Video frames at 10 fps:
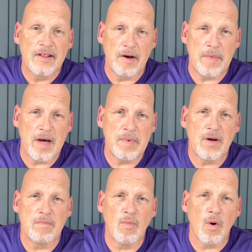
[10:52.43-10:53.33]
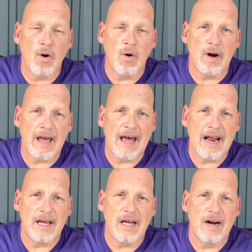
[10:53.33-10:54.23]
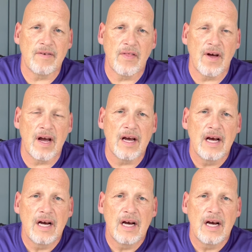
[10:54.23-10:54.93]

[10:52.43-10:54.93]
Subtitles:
that may be more organic and everything.